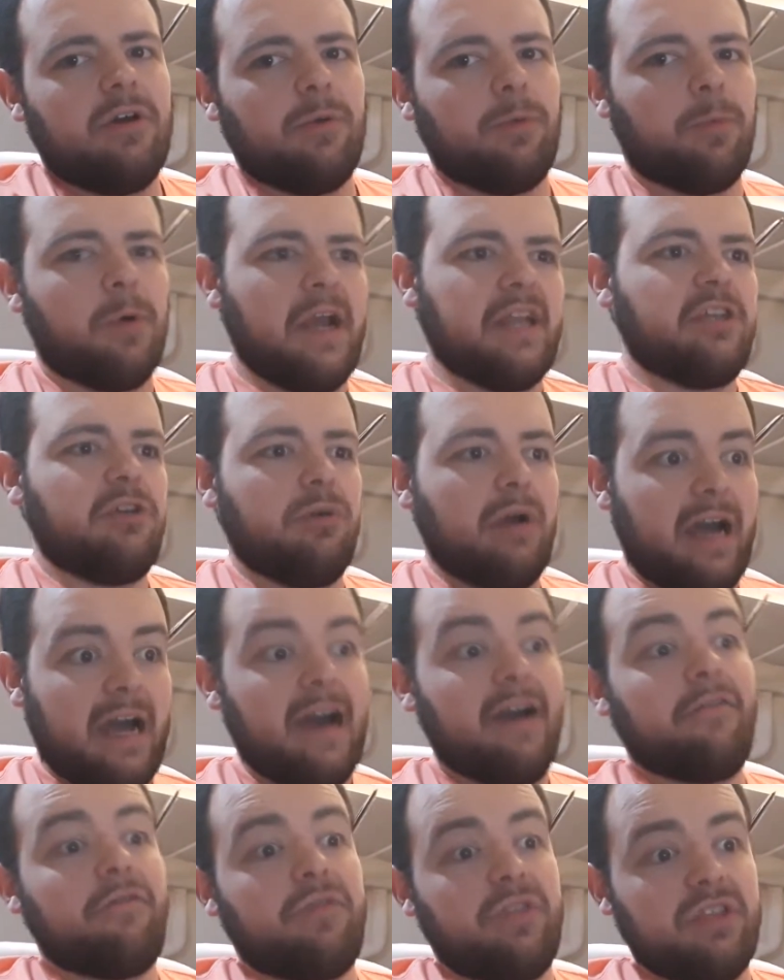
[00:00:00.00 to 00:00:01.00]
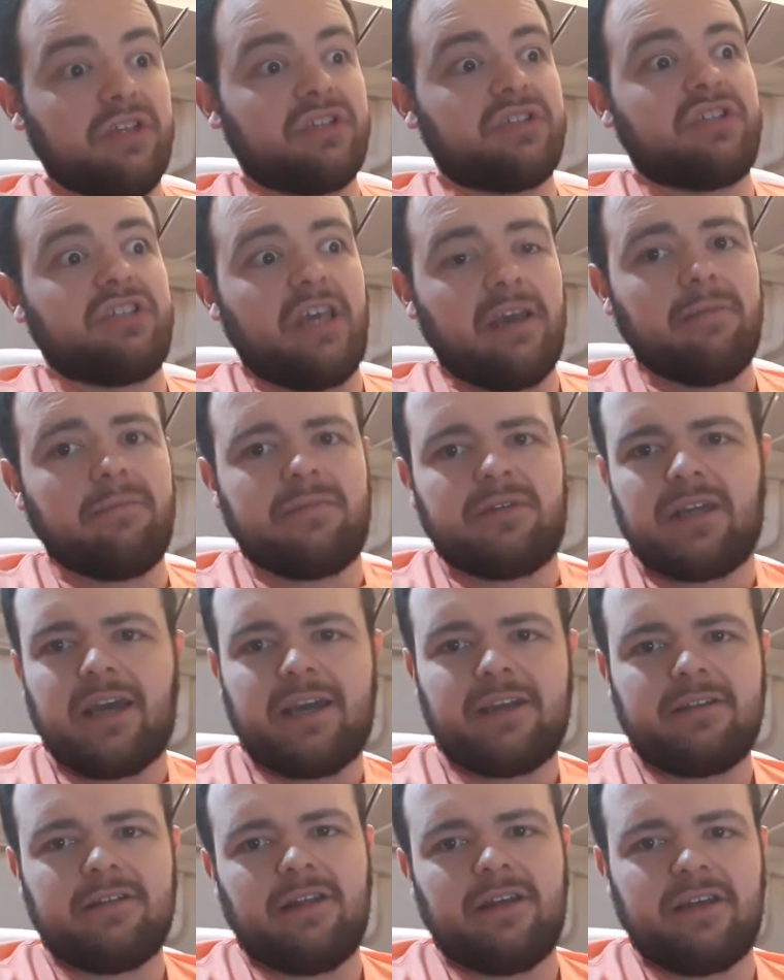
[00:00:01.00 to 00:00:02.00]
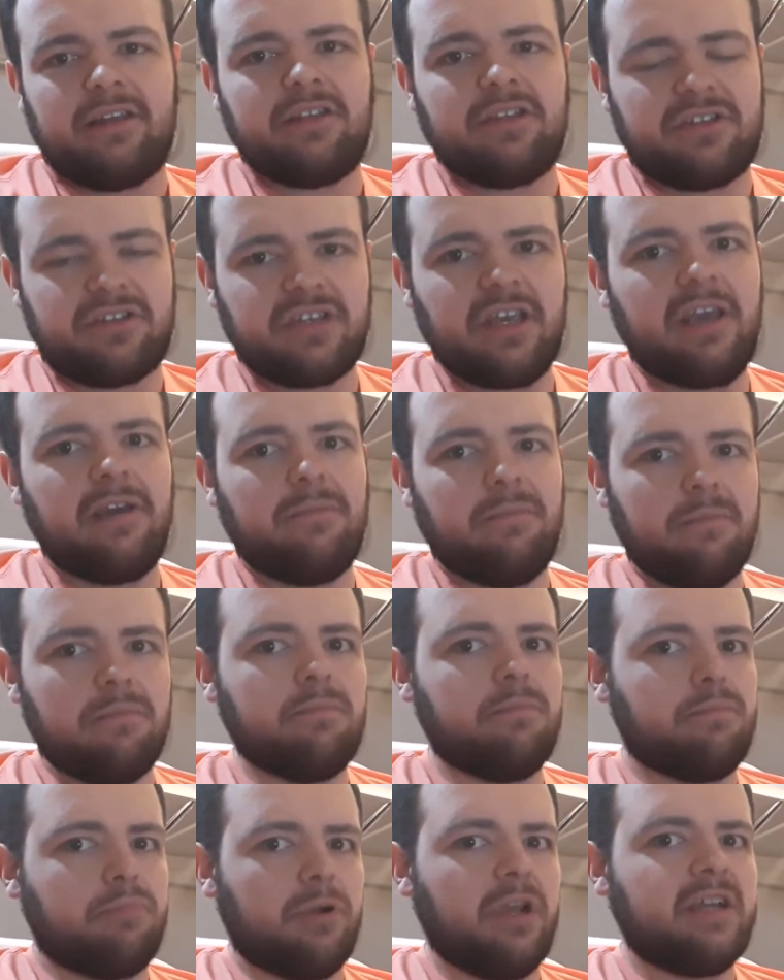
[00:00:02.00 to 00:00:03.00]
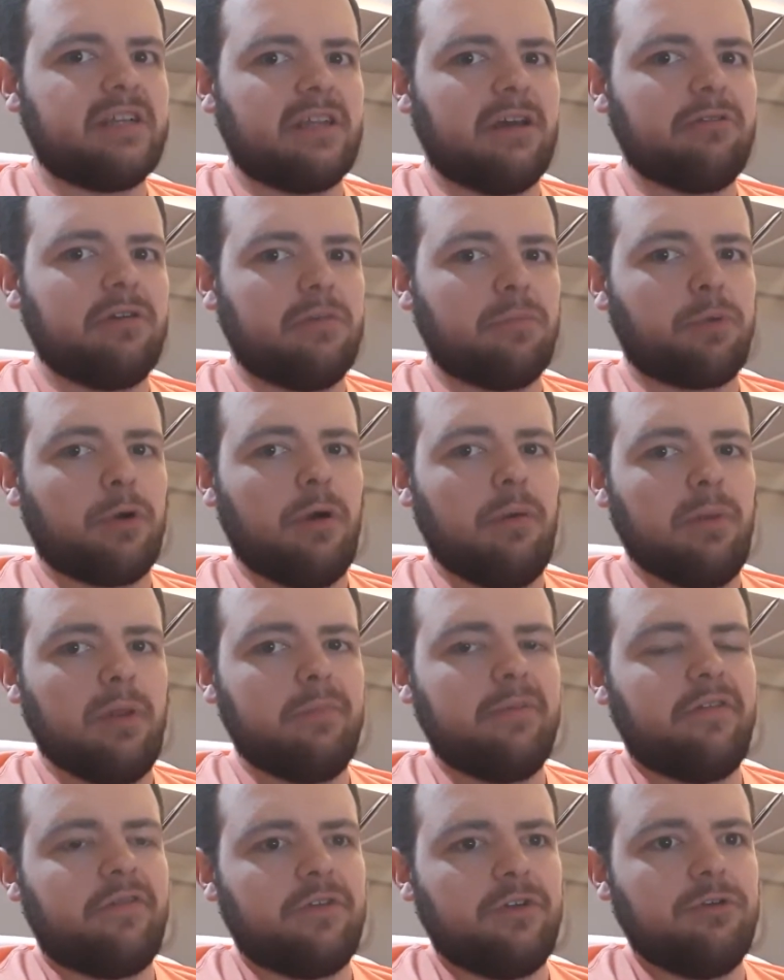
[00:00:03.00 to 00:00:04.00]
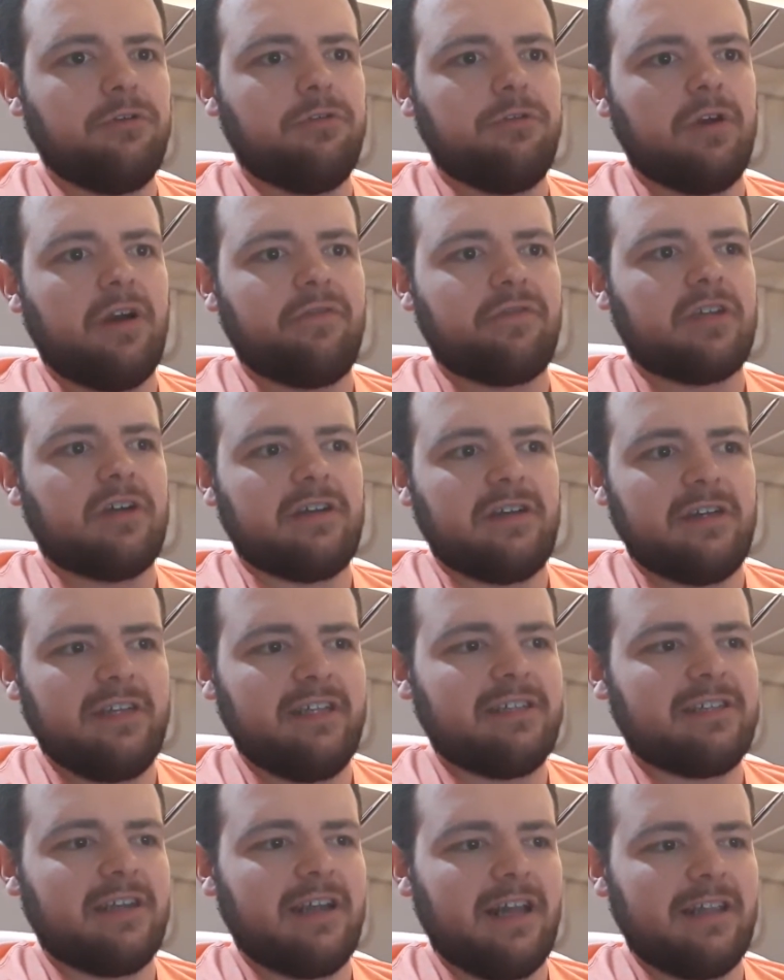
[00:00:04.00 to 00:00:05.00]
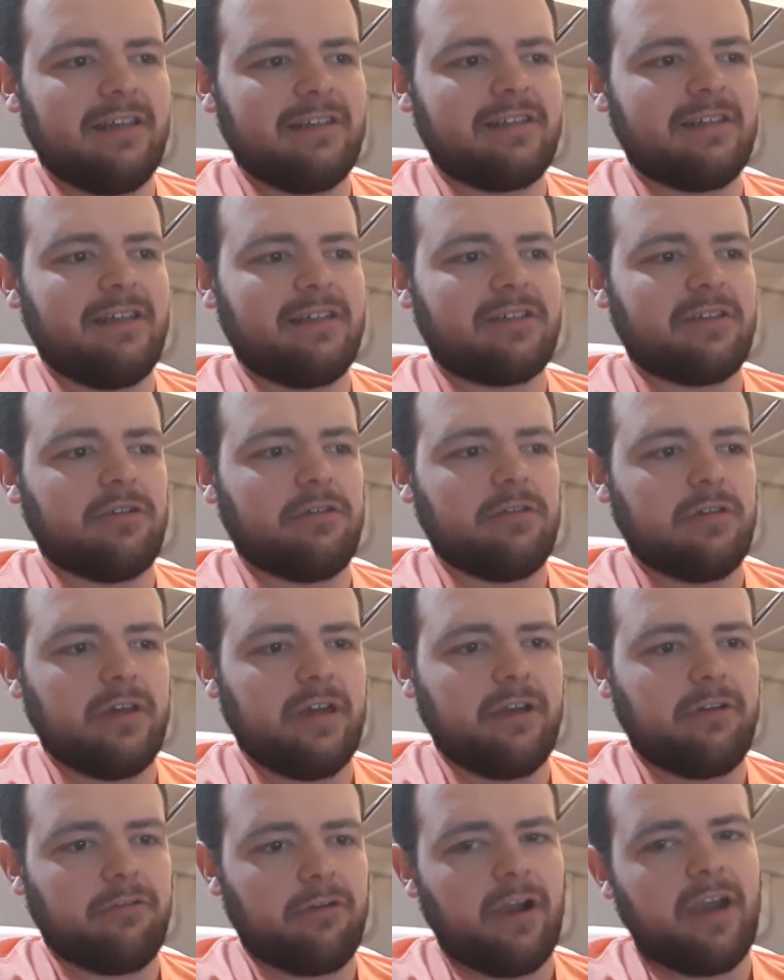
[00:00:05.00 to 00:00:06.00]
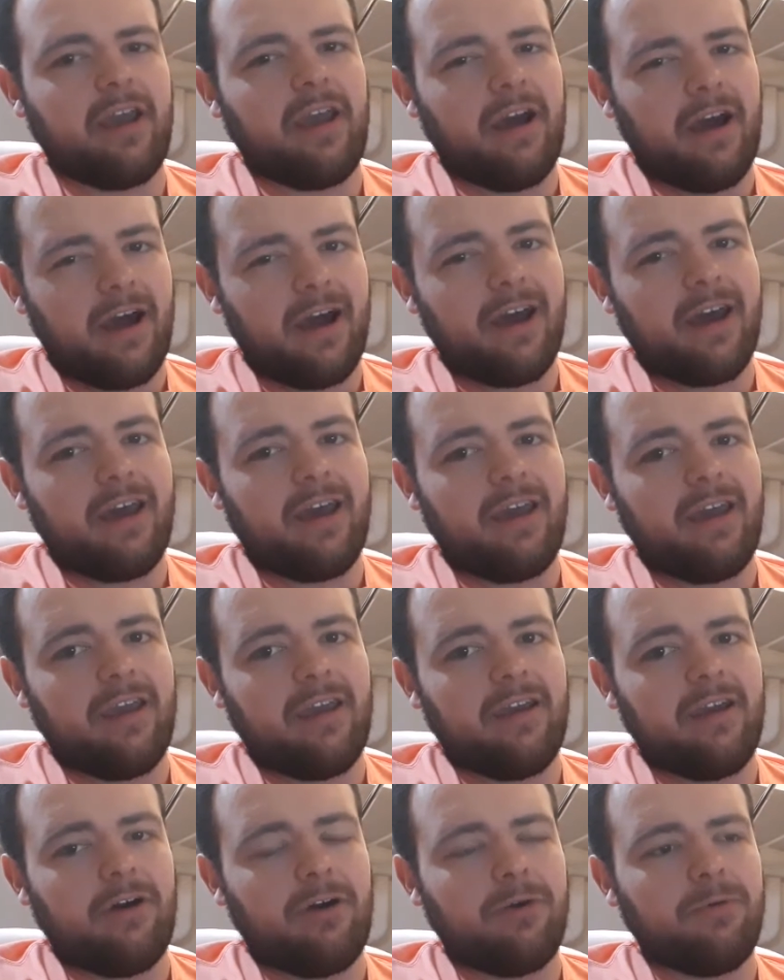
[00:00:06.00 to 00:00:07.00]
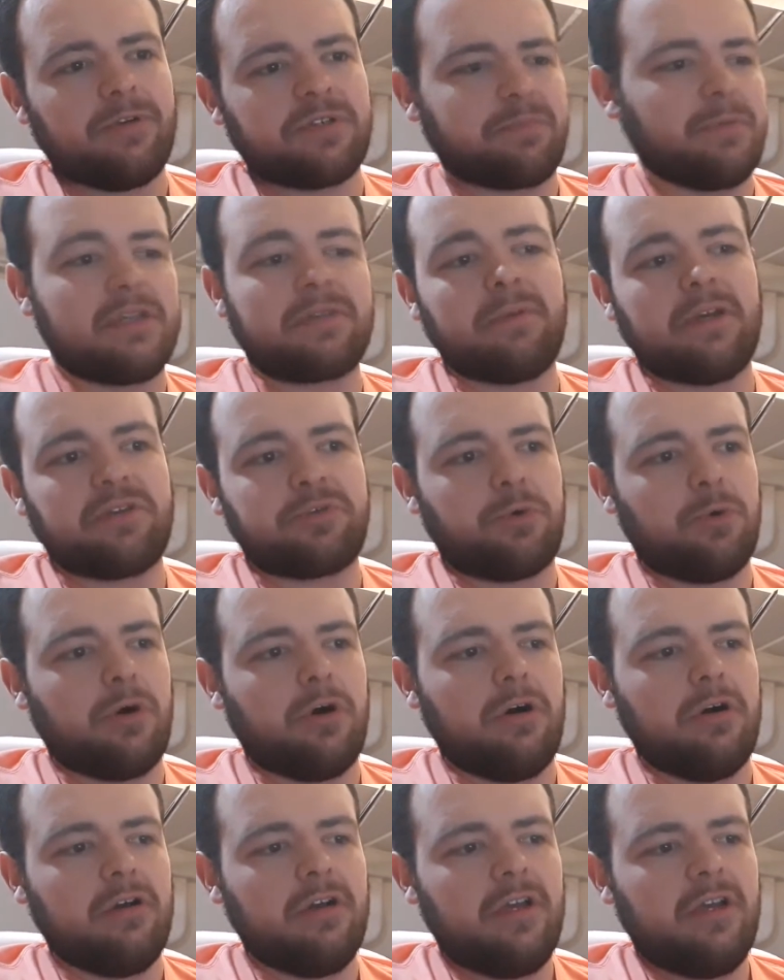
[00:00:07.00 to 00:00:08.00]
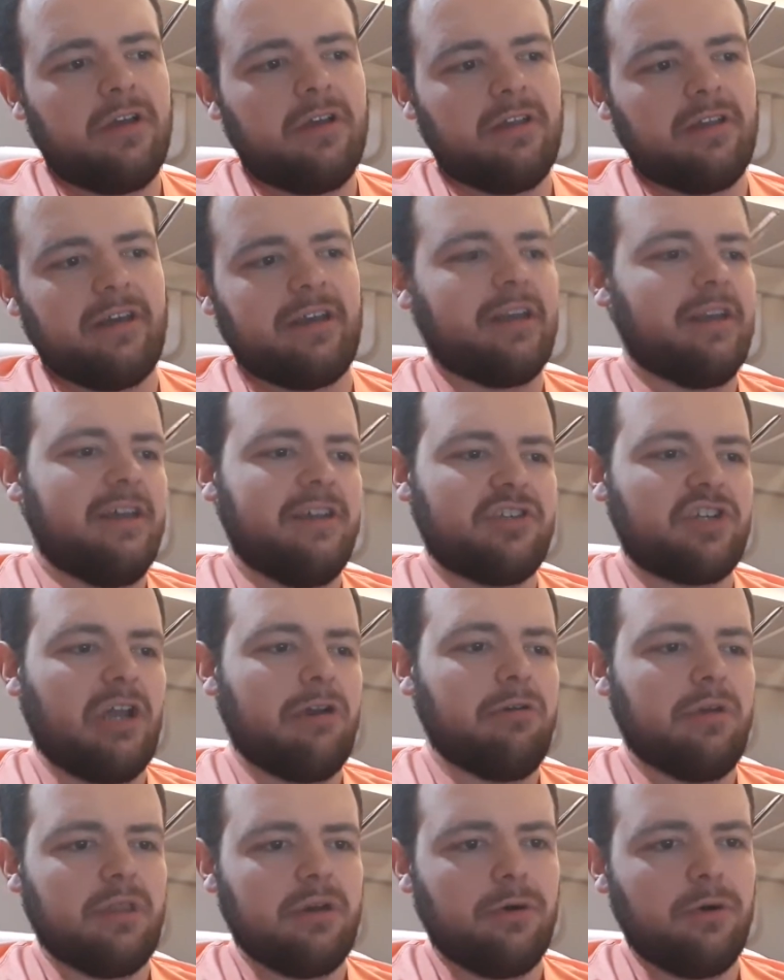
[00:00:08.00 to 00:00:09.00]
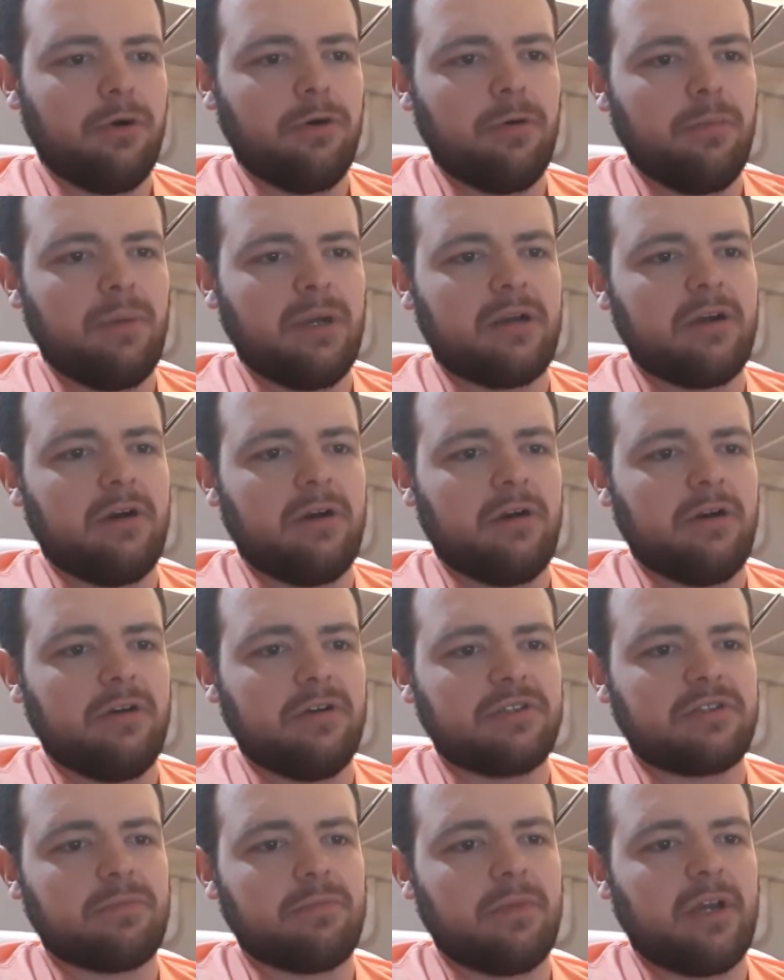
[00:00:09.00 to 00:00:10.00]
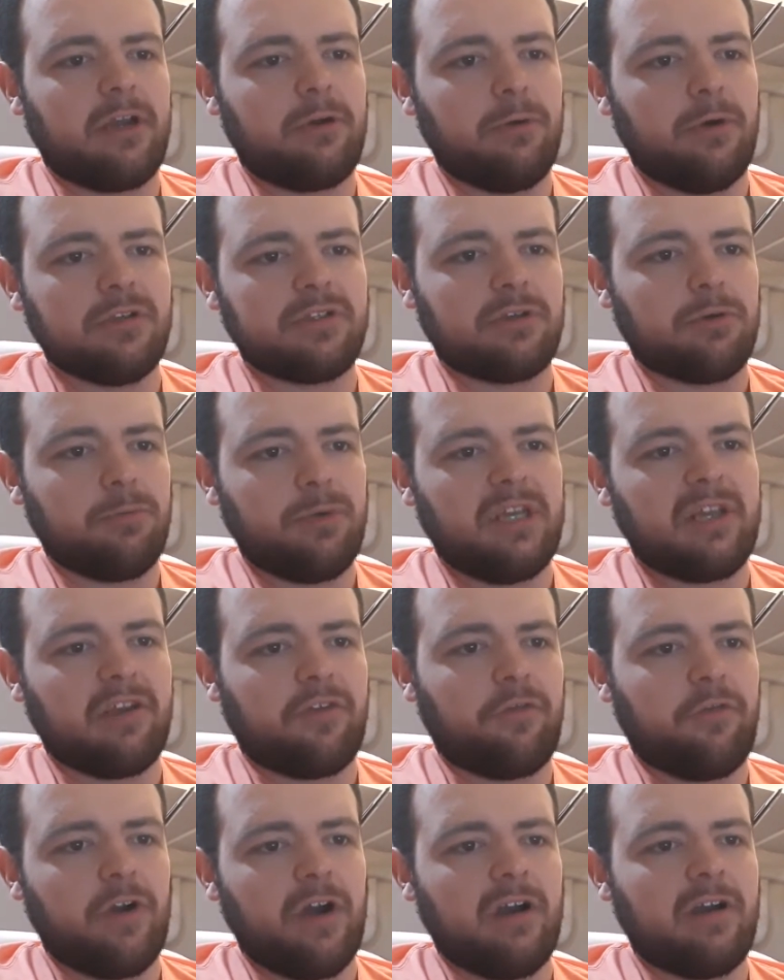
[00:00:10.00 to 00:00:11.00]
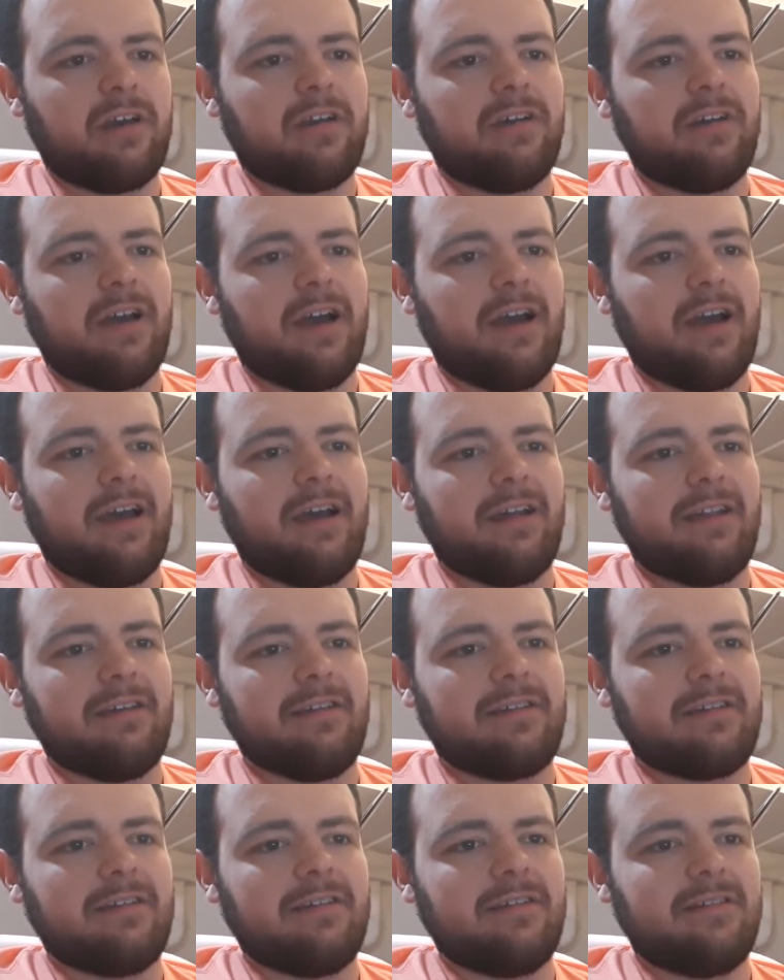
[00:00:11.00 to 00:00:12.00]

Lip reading: When you have the same the same breakdown in problem, if you have done a needs analysis and are like, right, I always miss my squat like an inch out of the hole because my quads are weak as fuck, and